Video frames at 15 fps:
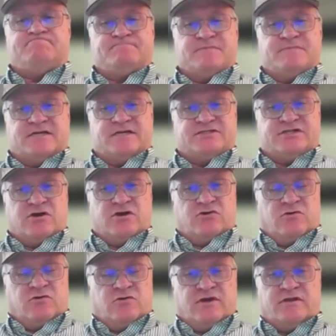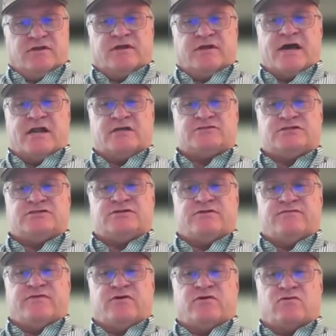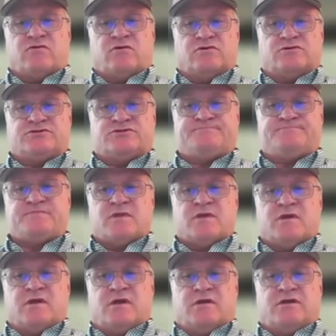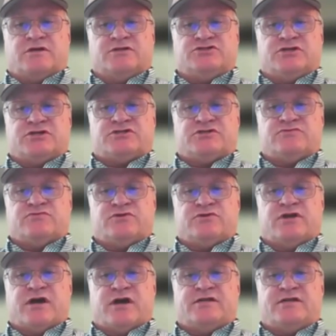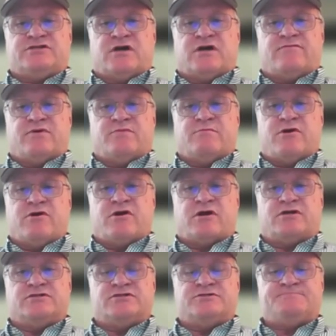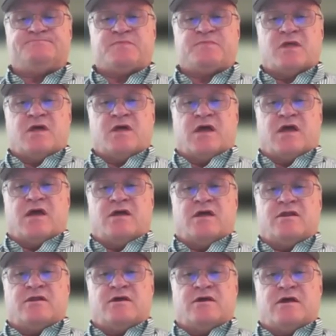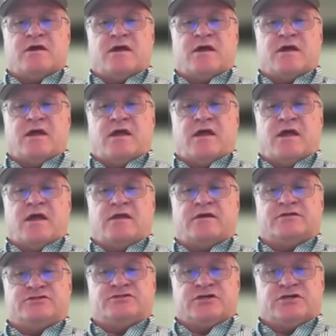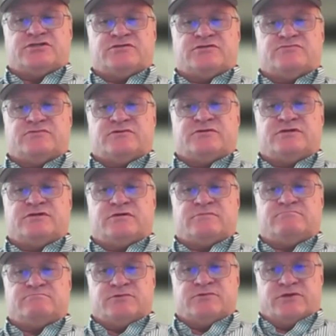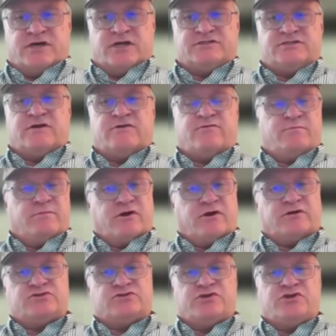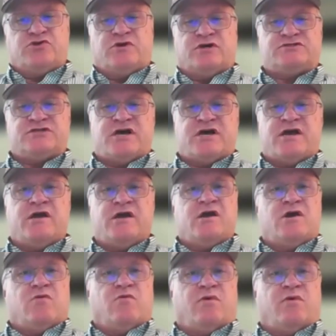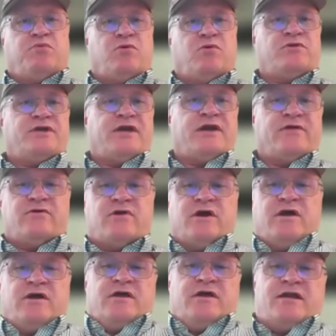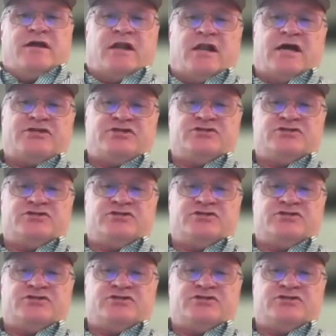is the ongoing analysis of the voter rolls in conjunction with United Sovereign Americans. And in conjunction with the United Sovereign Americans, or USA, we pulled together an election